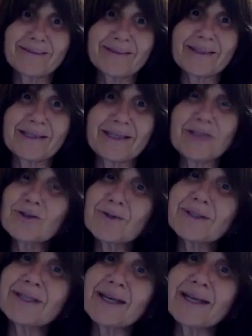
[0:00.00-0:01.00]
It's an
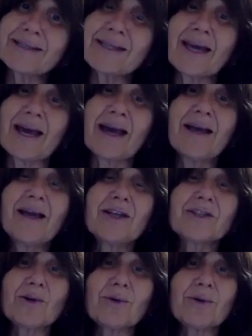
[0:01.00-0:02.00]
interesting idea.
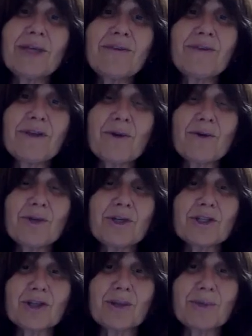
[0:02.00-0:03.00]
So even though the
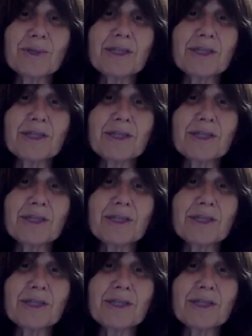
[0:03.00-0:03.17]
neshama